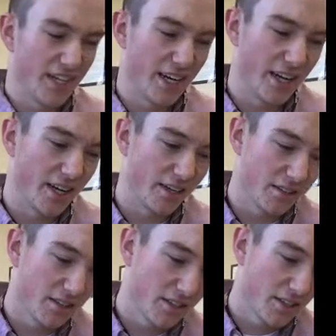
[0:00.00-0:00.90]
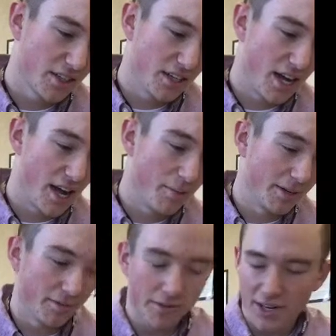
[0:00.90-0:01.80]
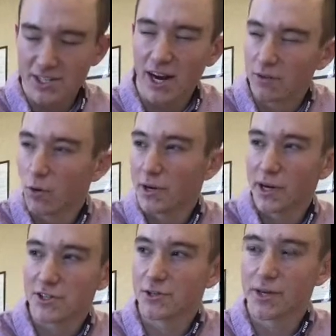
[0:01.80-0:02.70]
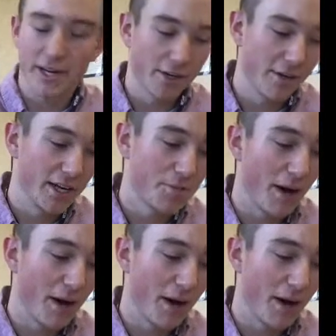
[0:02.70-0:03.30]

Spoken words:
Yeah. I mean, like I said, I don't know what you guys do in class,